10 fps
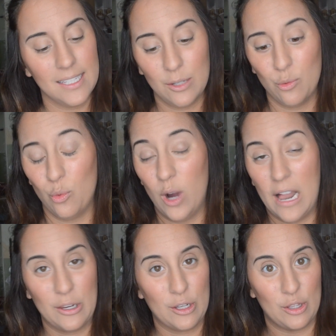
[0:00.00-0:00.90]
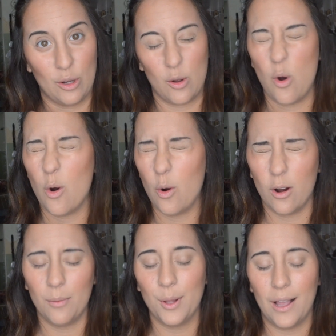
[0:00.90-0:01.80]
one could look
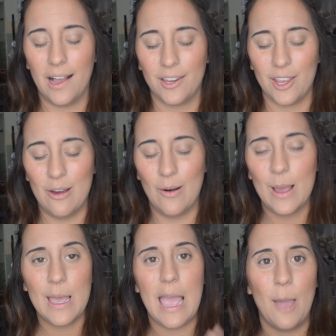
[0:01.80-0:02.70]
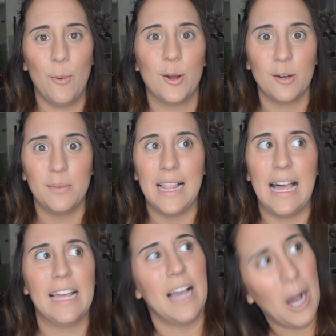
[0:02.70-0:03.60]
horrible on you and one could be
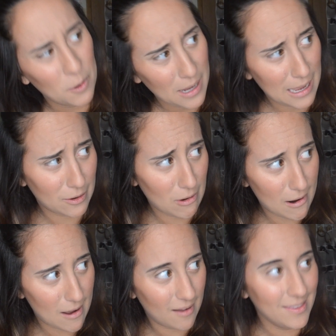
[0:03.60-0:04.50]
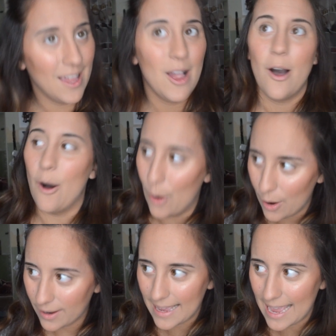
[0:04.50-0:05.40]
like, okay girl,
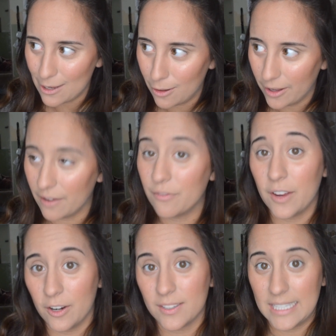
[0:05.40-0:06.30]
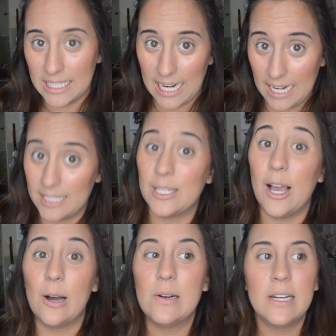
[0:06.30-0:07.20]
okay, you're looking fierce today.
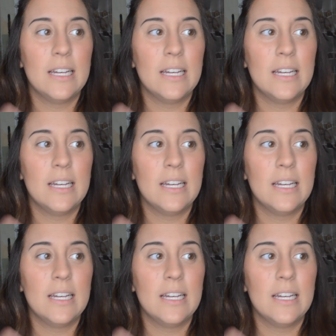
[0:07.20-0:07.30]
So